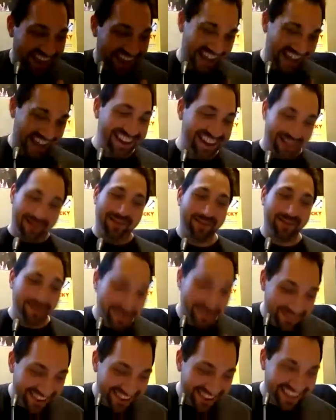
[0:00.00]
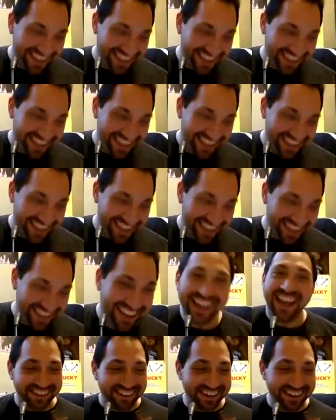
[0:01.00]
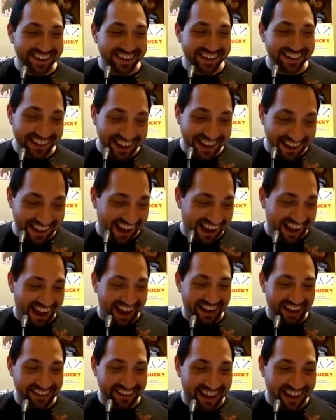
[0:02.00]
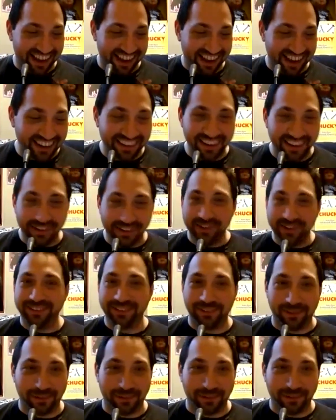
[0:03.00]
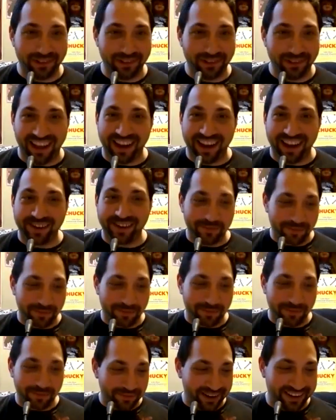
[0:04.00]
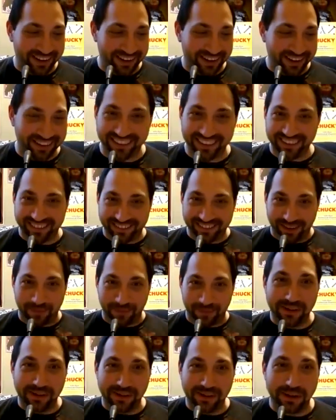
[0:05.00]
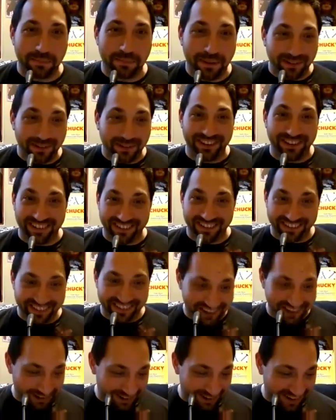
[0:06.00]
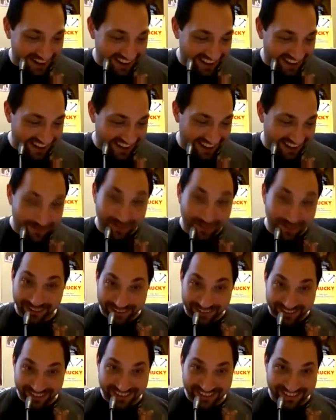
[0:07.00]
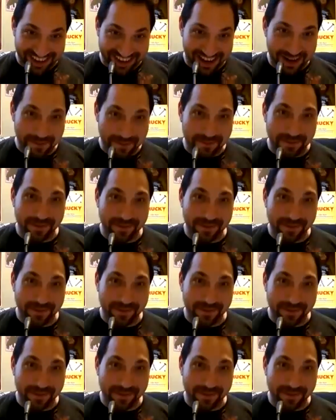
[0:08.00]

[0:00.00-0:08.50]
And, and you know, I noticed online with some of your posts, you're in really good shape.